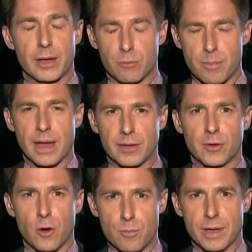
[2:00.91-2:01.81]
It
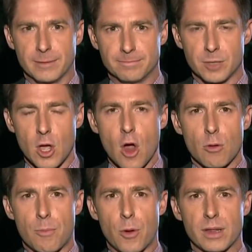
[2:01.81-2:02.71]
remains open.
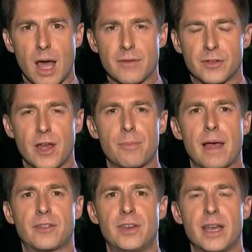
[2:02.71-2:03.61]
Reporting live in South
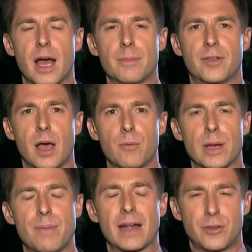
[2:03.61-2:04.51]
Pasadena, I'm Tom
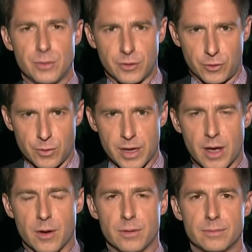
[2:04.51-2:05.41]
Wait. Back to you in the
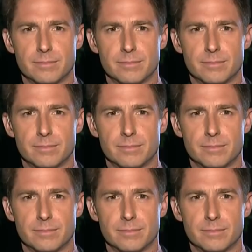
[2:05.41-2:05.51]
studio.